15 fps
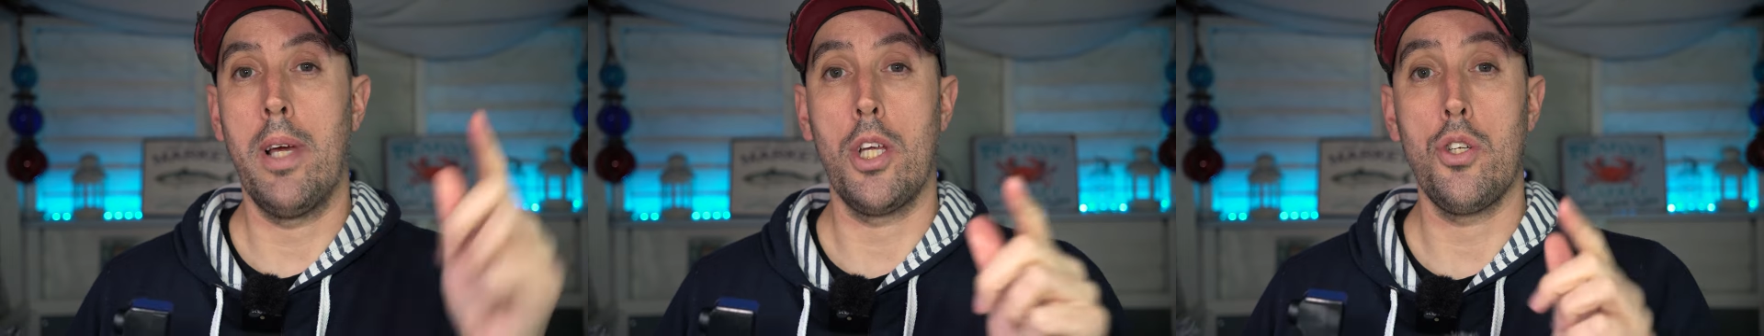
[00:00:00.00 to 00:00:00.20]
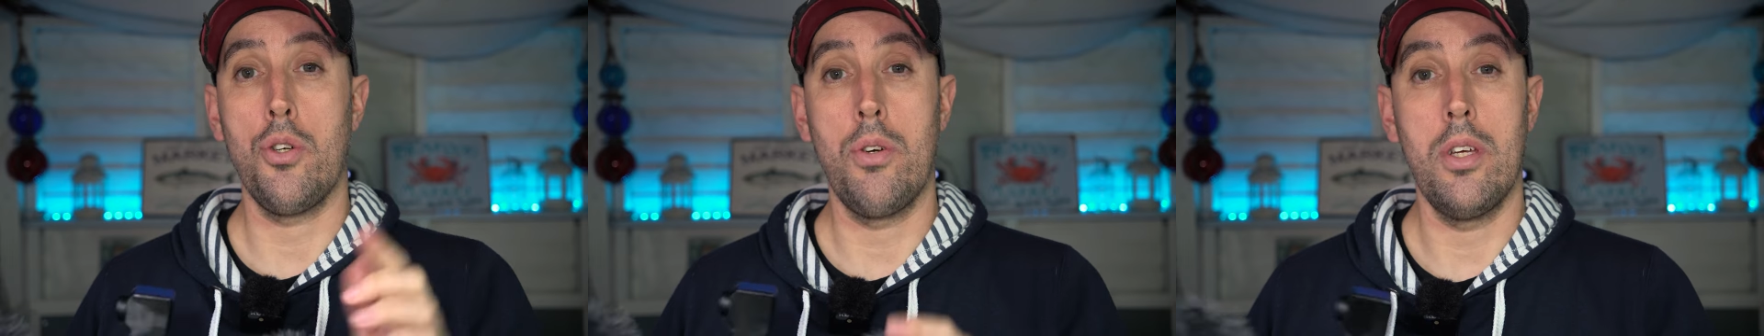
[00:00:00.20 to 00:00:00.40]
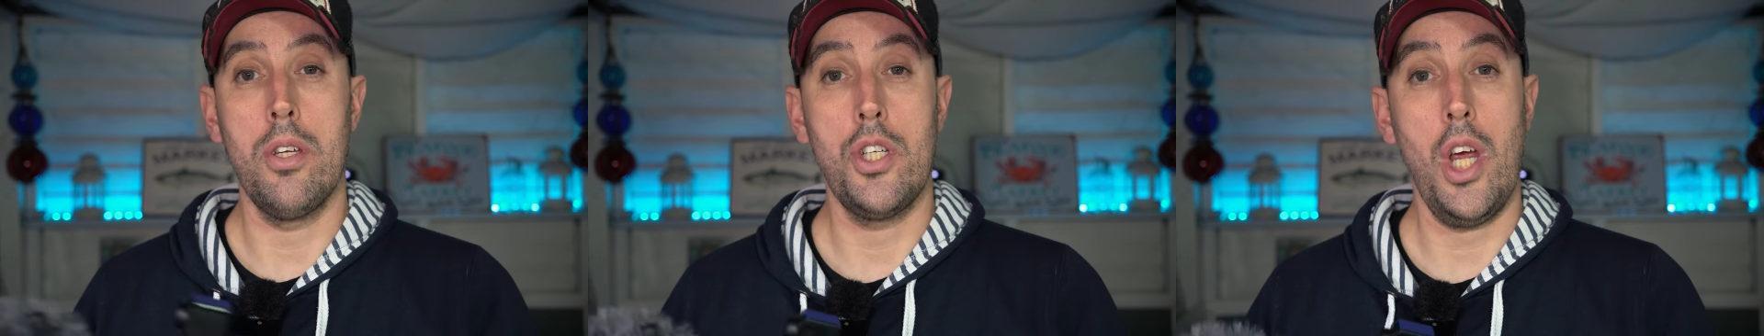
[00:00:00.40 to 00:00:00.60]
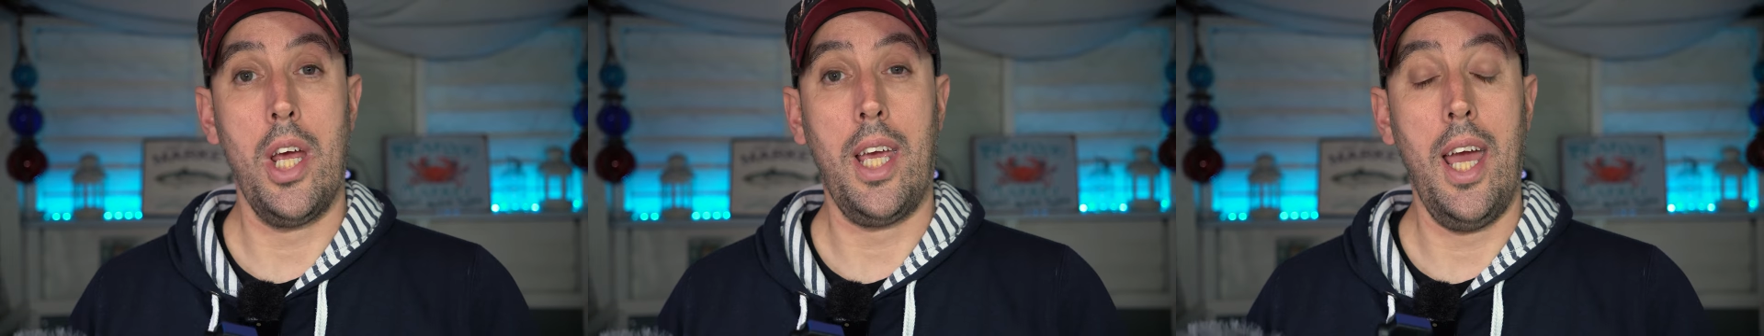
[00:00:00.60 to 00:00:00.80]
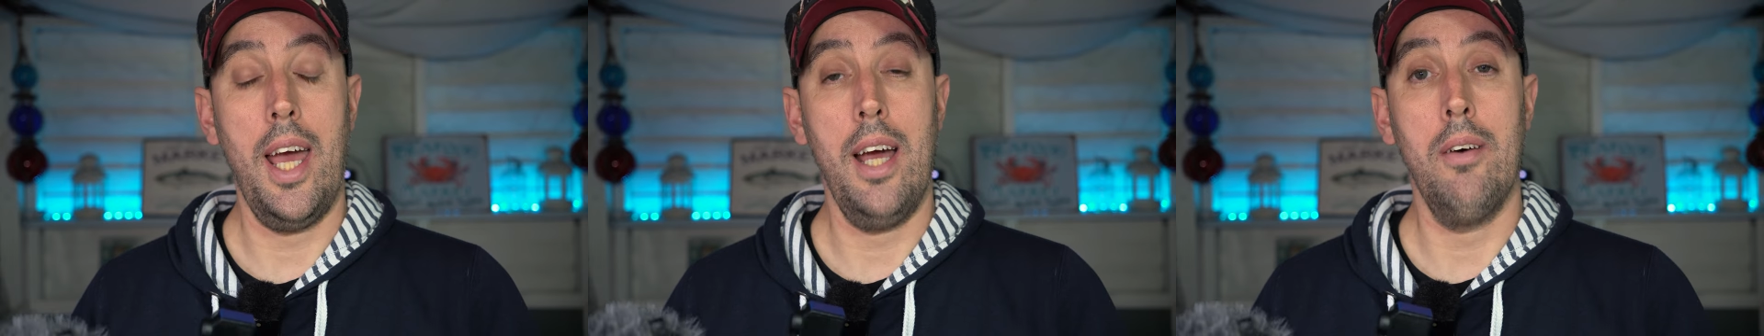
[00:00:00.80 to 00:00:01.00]
Make sure you
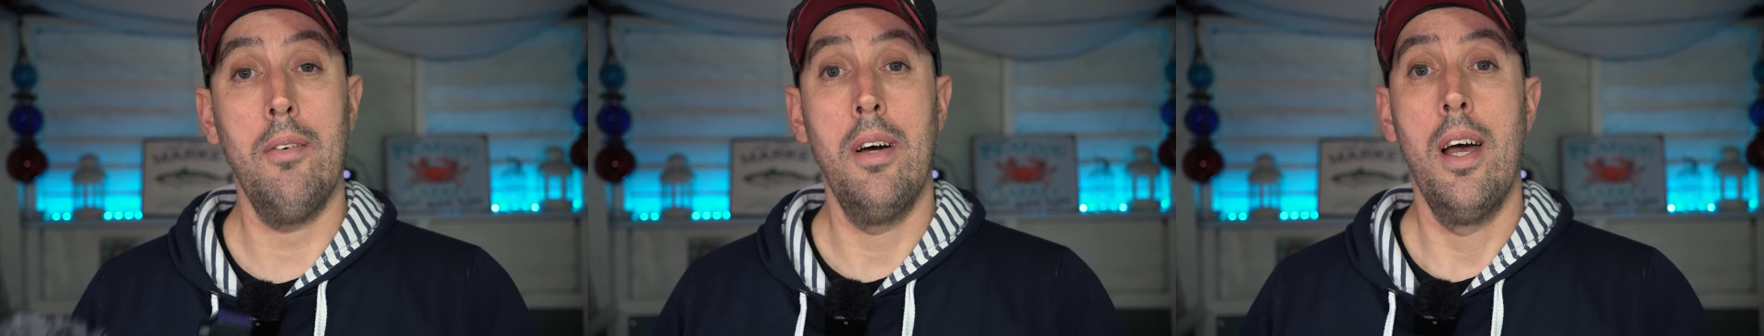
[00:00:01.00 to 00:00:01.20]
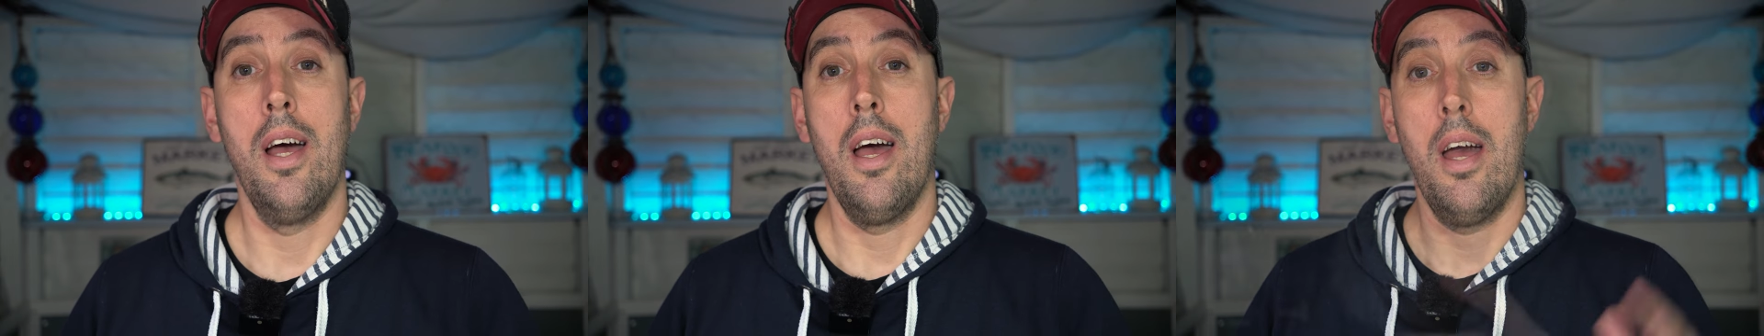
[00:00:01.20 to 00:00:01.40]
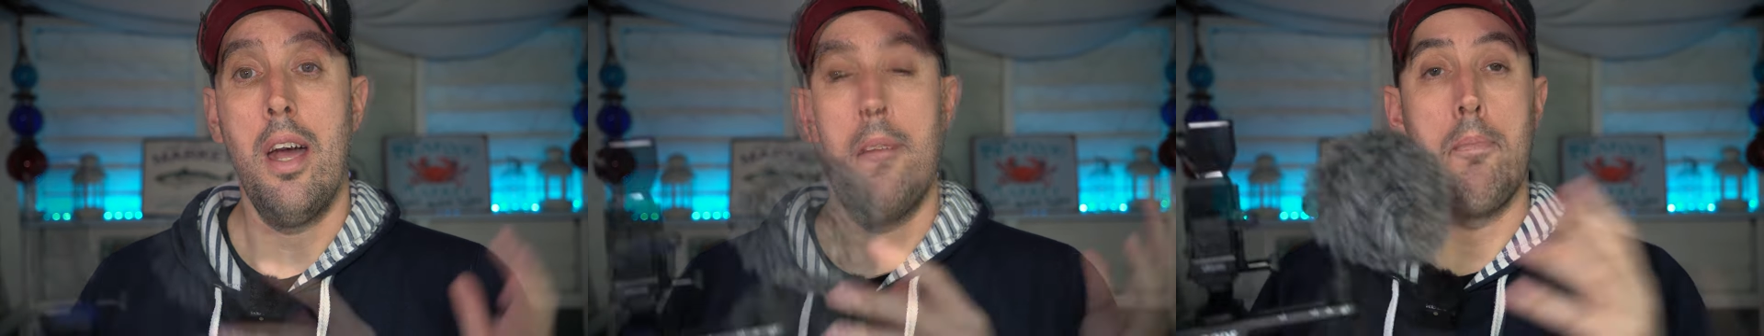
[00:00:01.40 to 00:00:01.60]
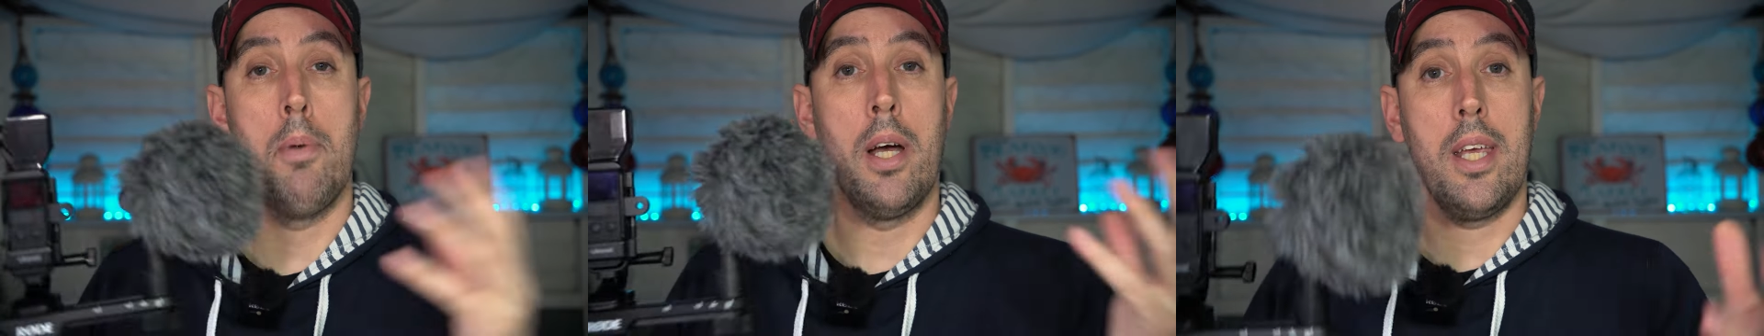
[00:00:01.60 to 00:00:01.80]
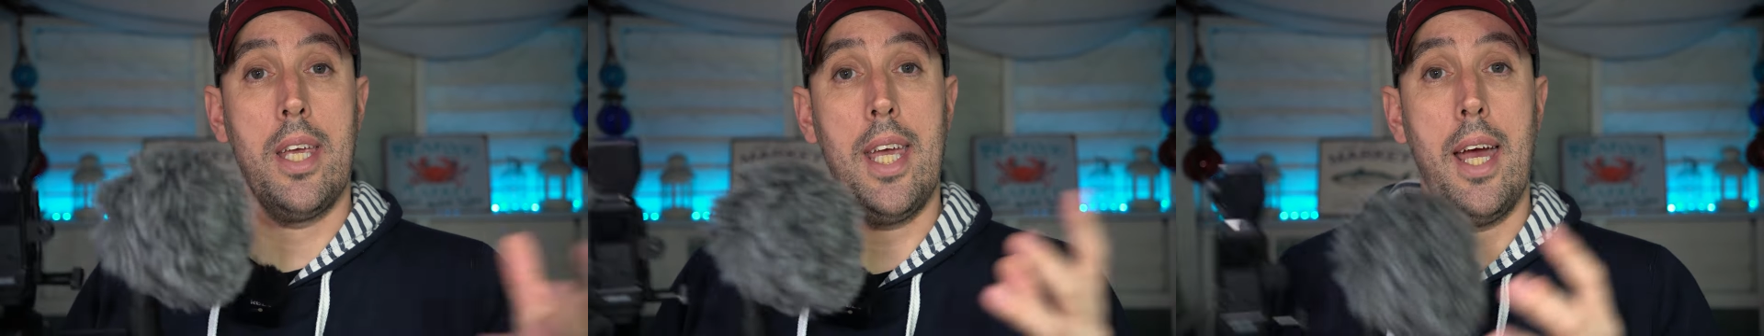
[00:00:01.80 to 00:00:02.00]
check it out.
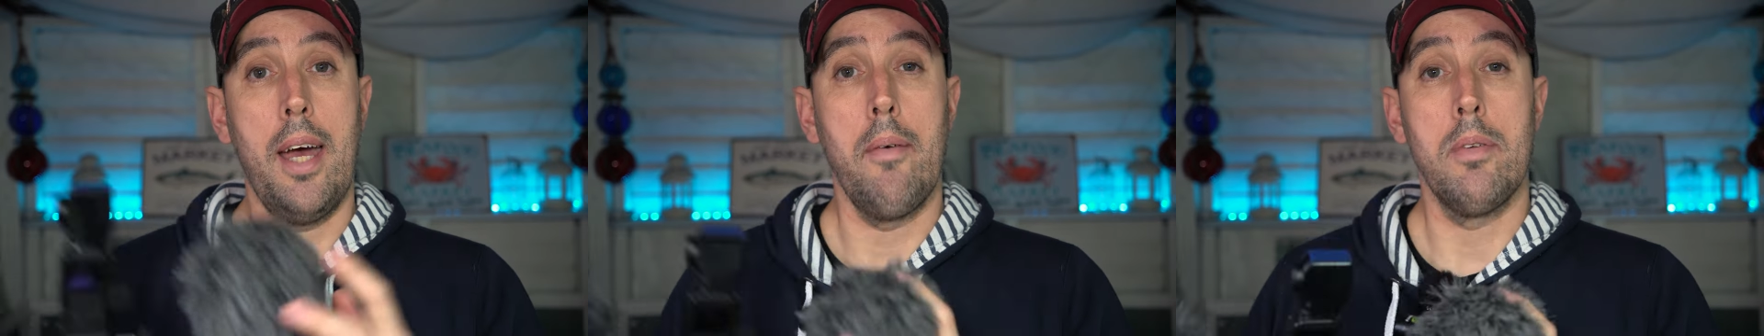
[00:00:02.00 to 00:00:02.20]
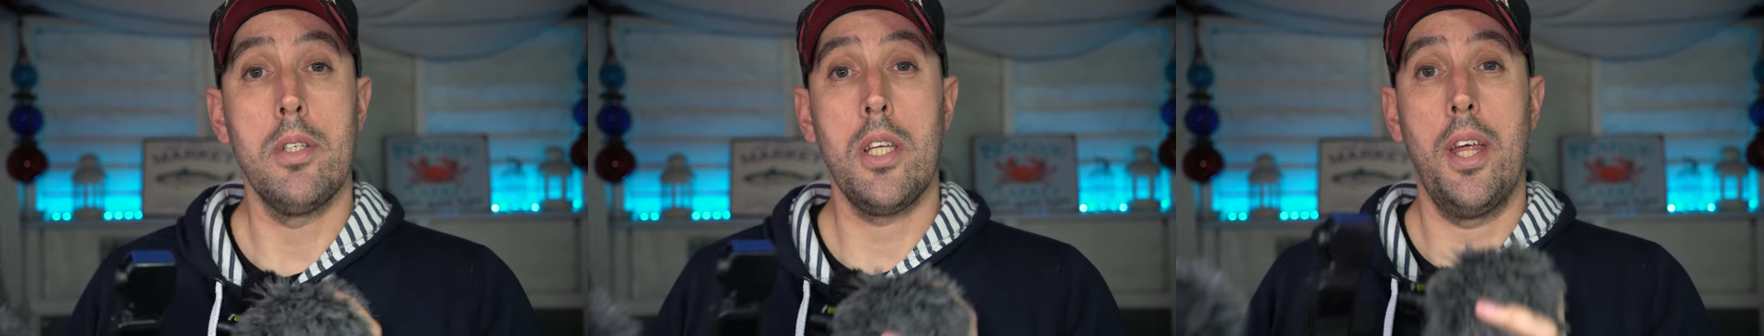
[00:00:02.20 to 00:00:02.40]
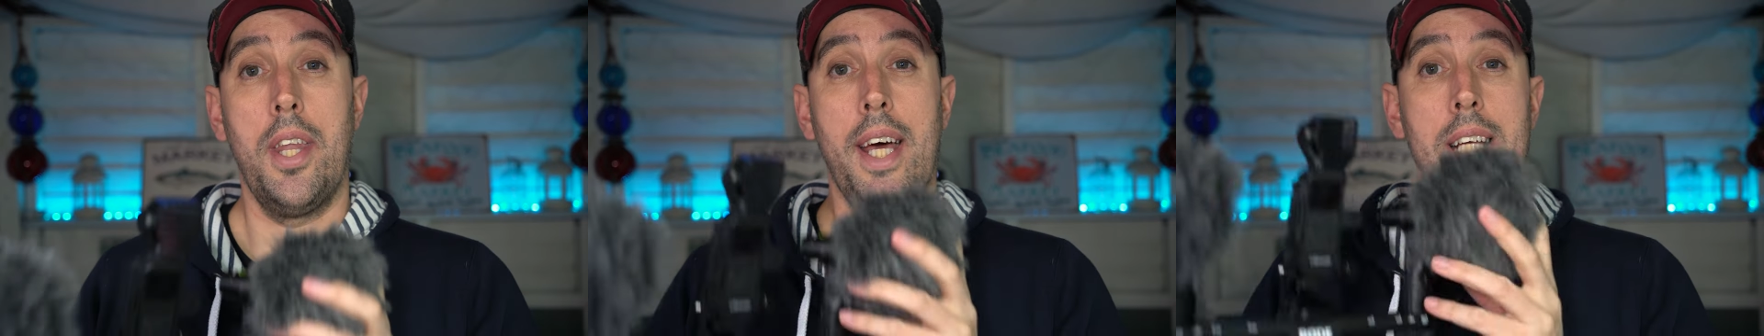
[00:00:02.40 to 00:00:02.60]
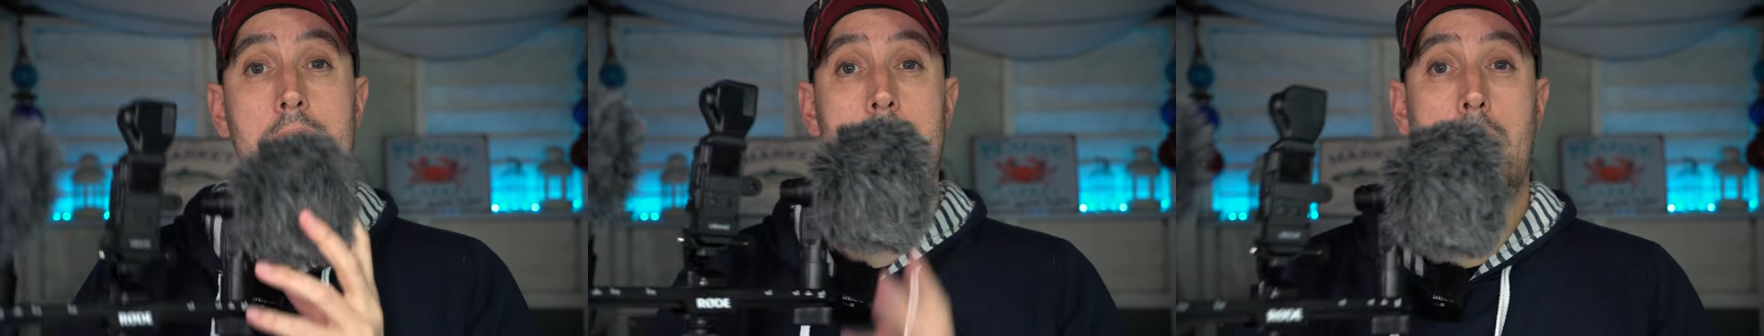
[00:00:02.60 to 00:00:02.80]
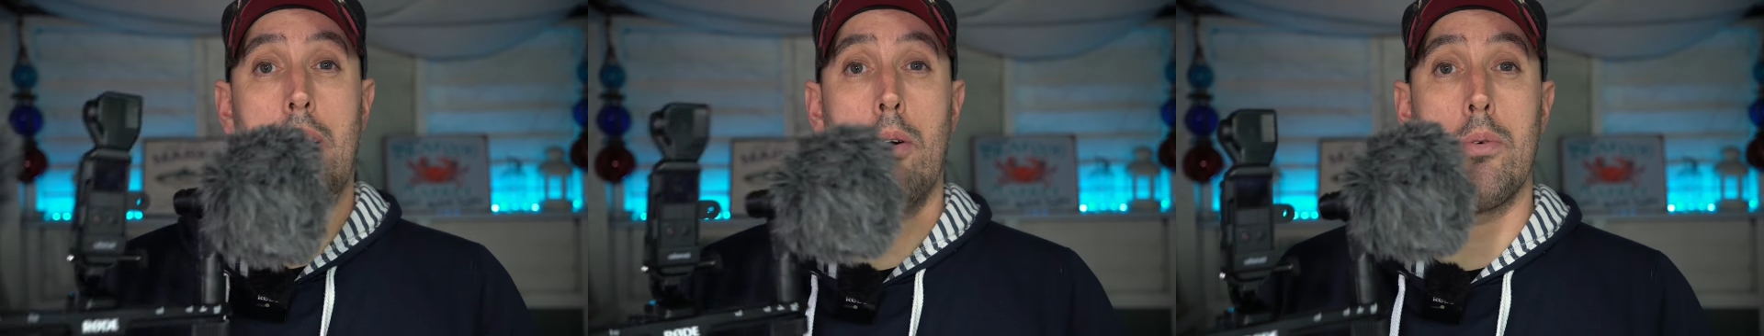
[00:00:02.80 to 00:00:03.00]
But yeah, so
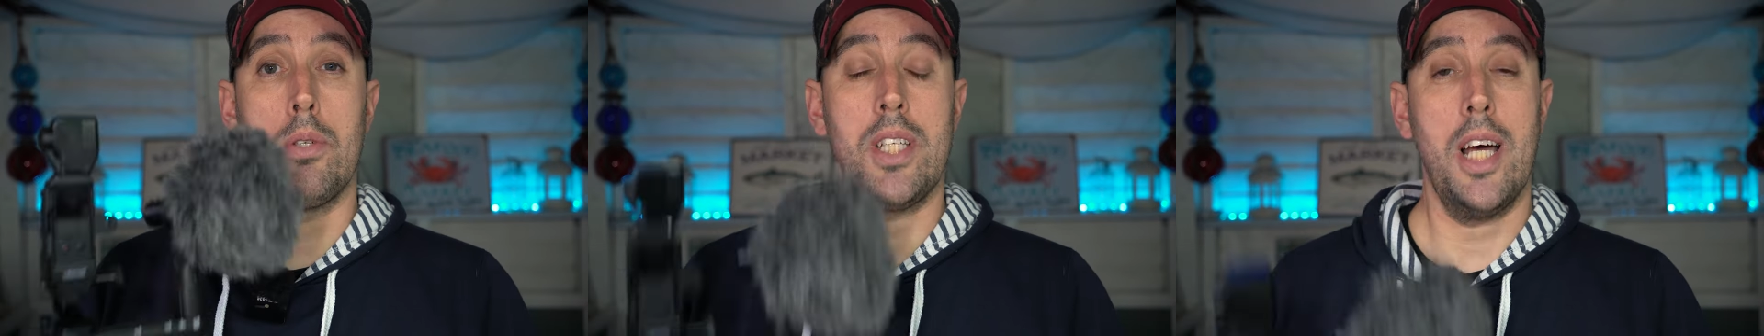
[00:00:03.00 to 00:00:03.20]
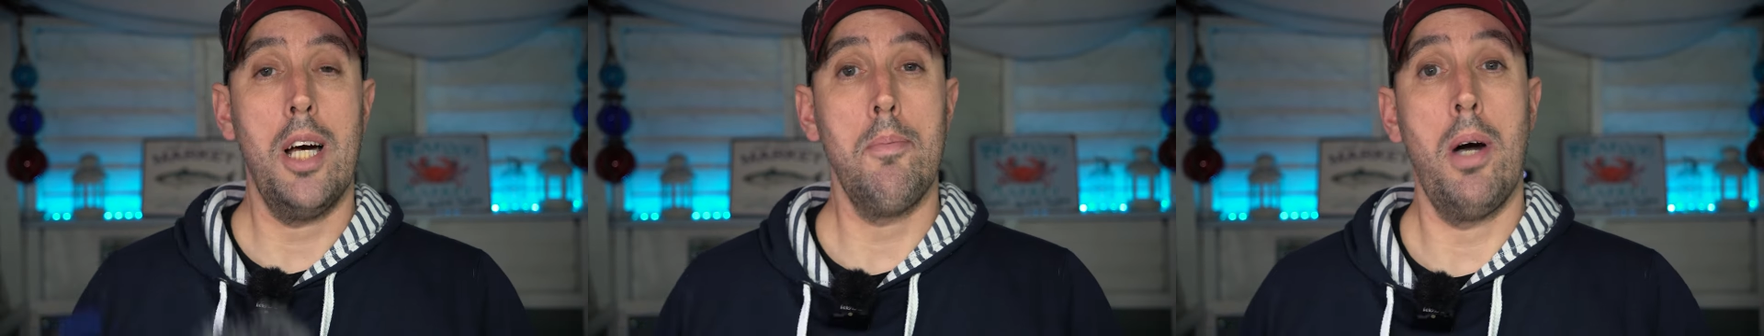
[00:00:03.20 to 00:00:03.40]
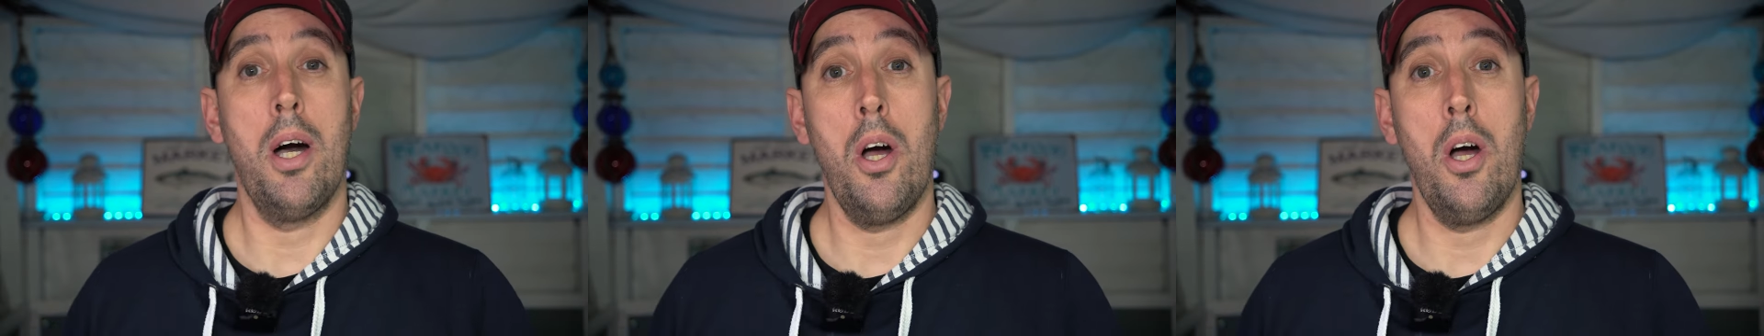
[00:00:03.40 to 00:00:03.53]
that's the whole setup.